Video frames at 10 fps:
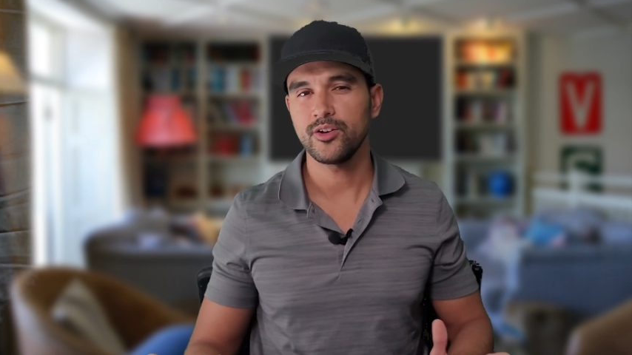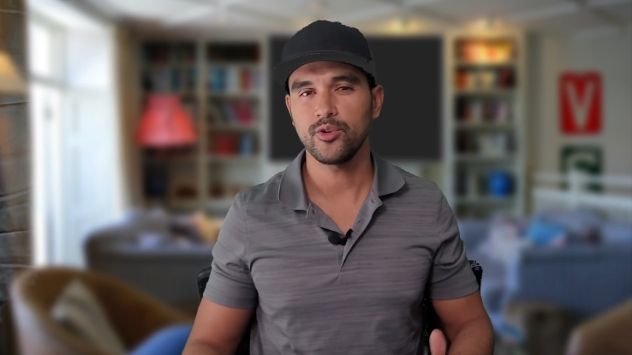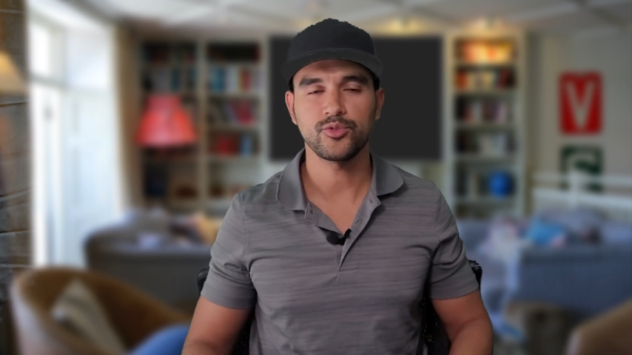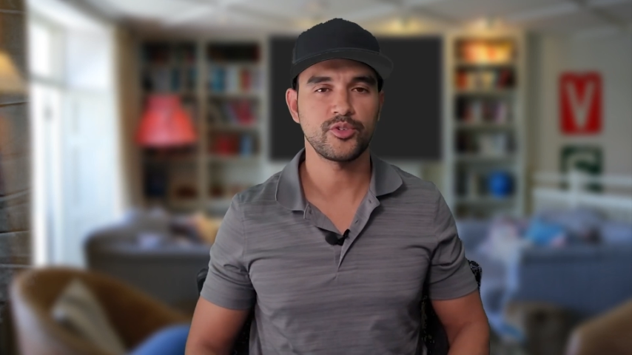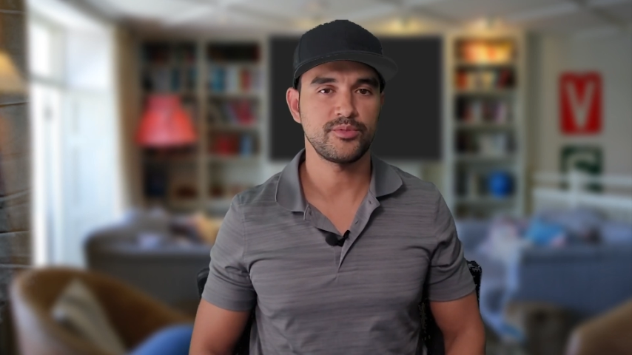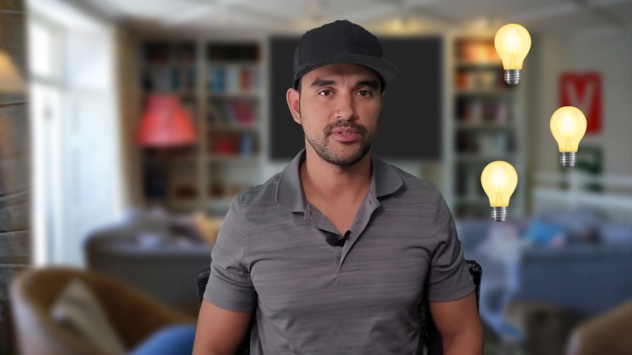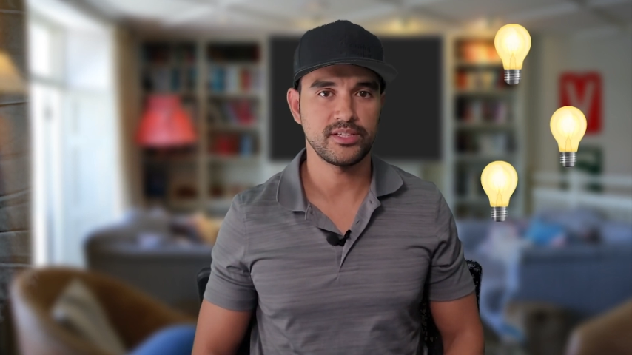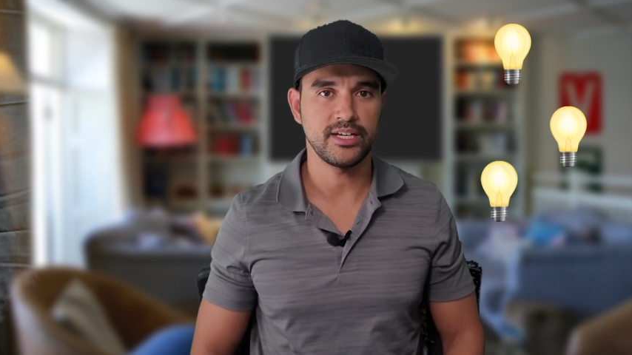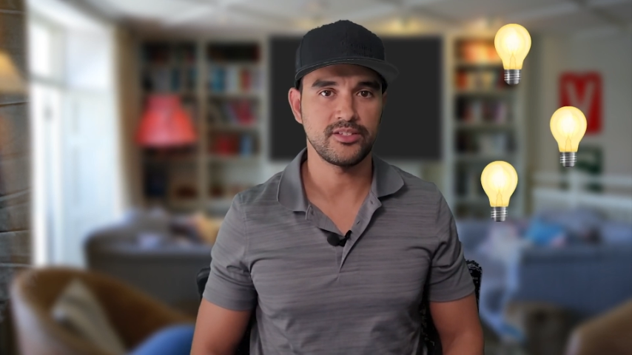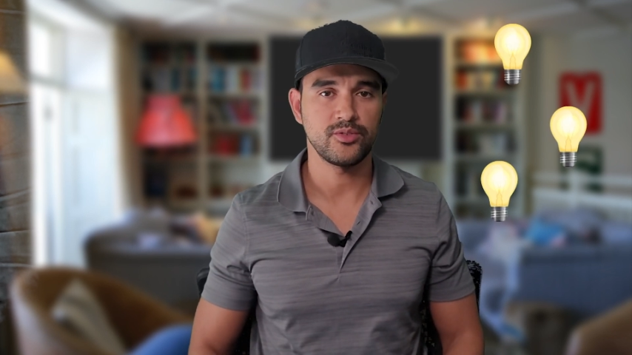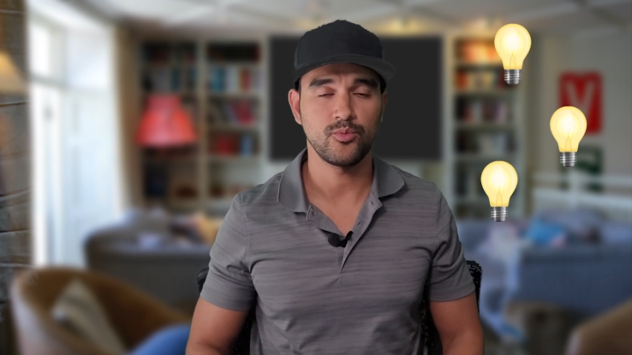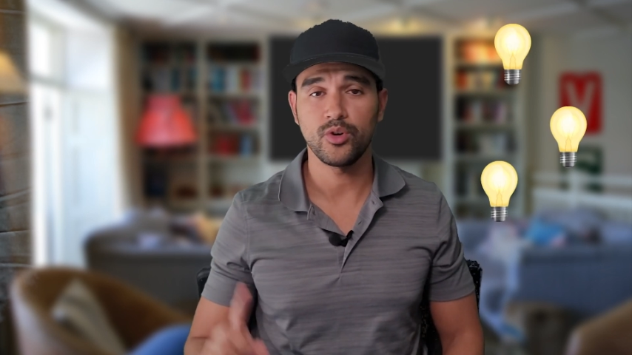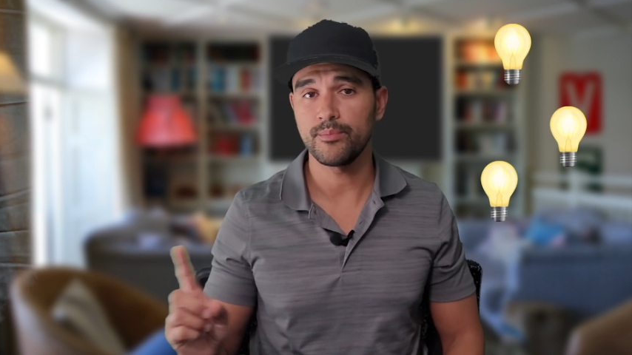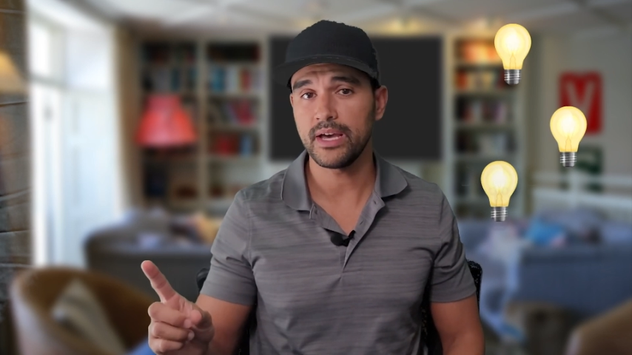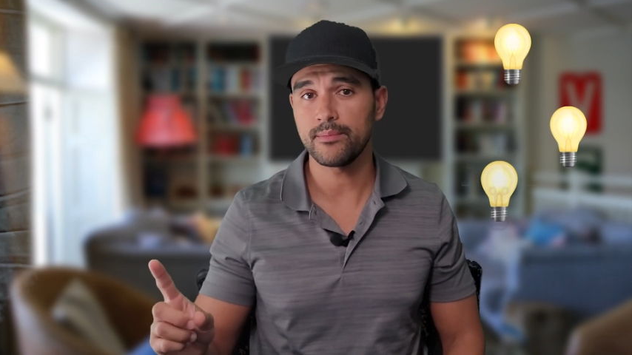Gold Christmas lights,
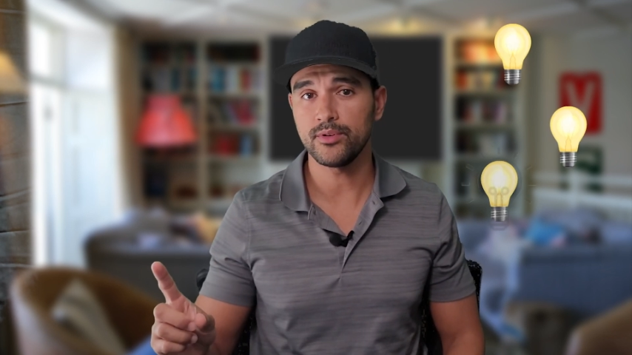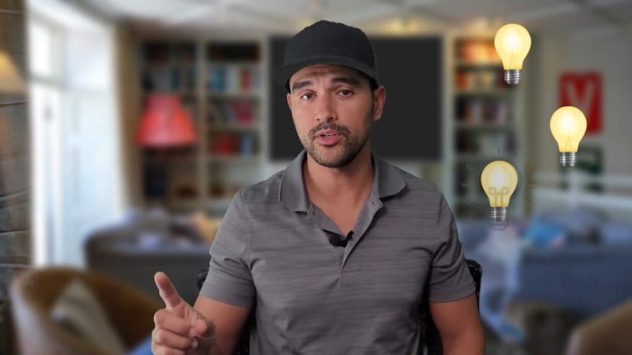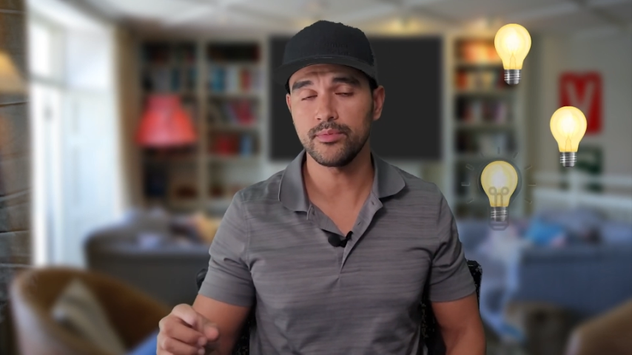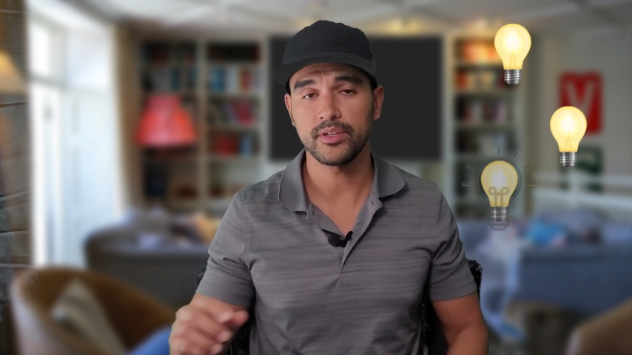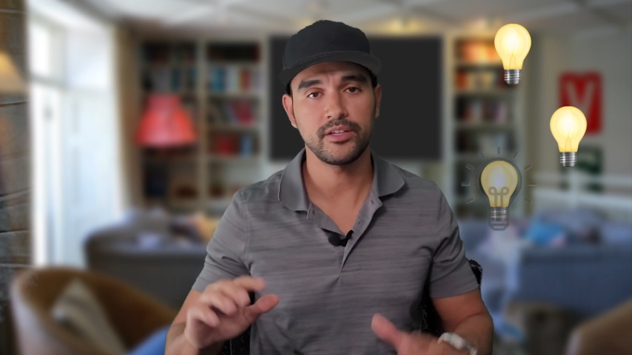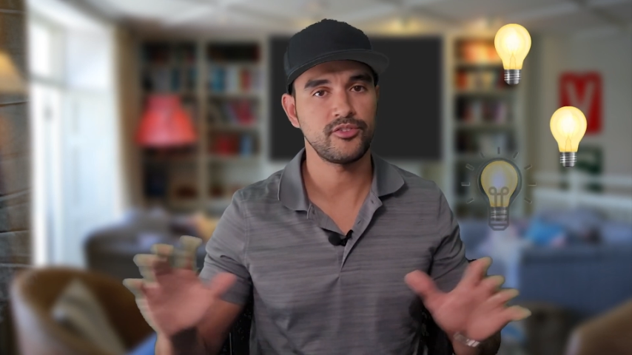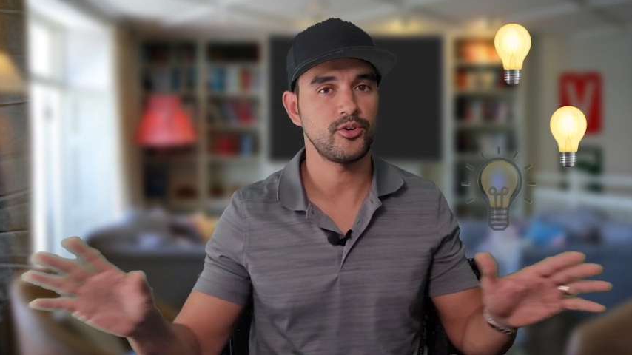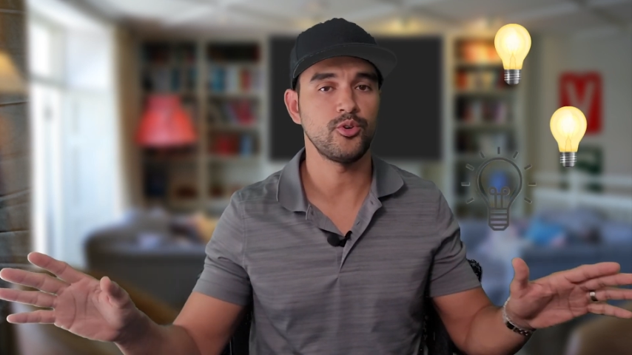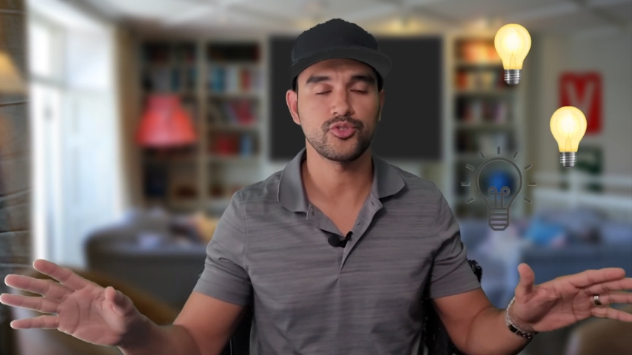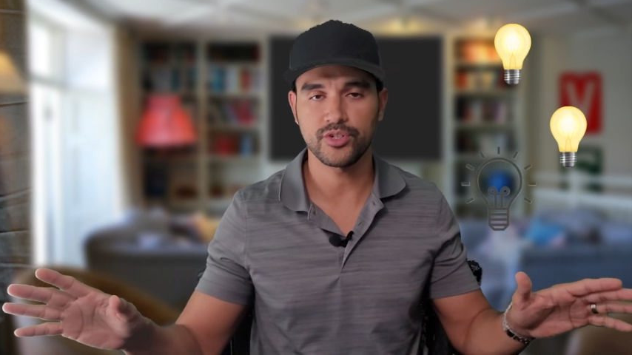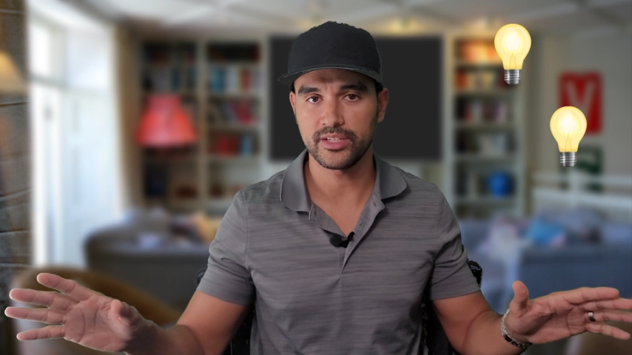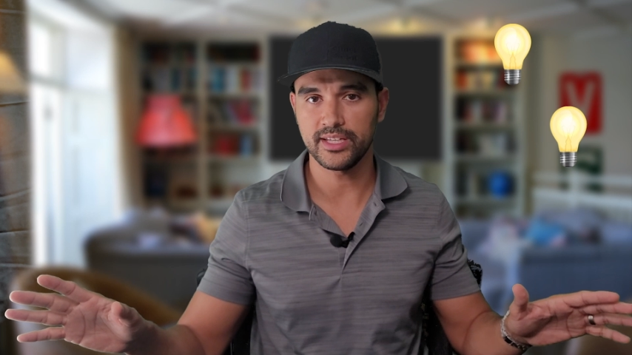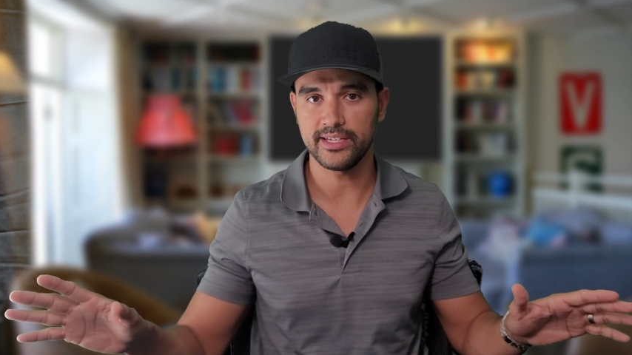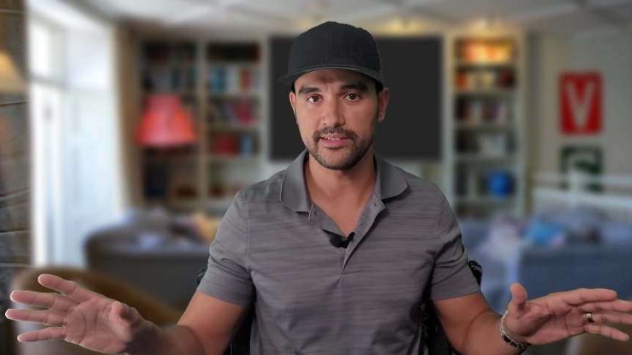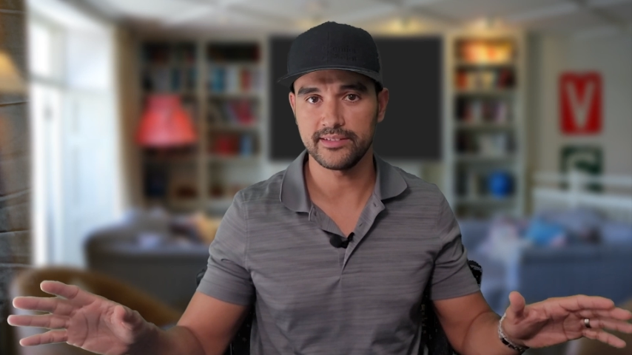one bad bulb kills the whole string of
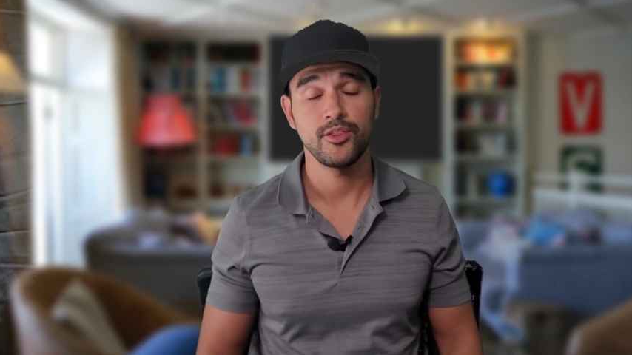lights,